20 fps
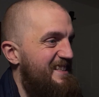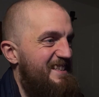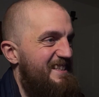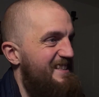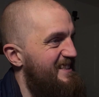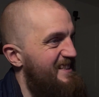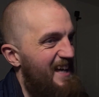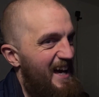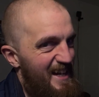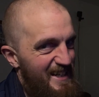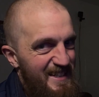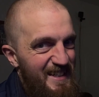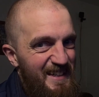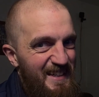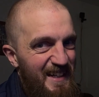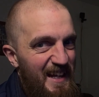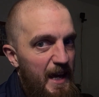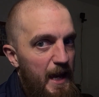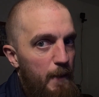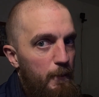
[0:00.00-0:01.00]
That
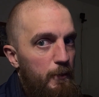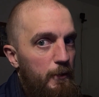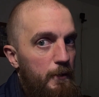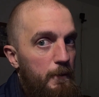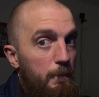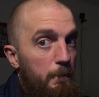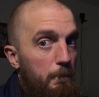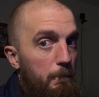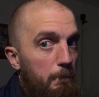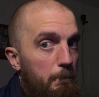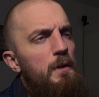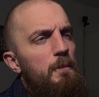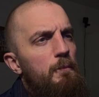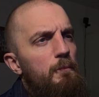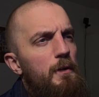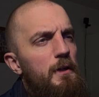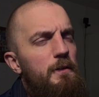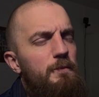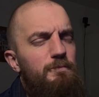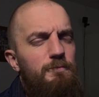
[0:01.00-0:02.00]
didn't happen.
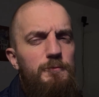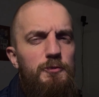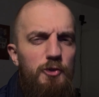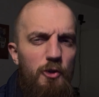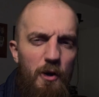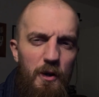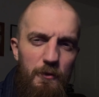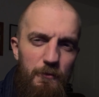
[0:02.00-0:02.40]
But trying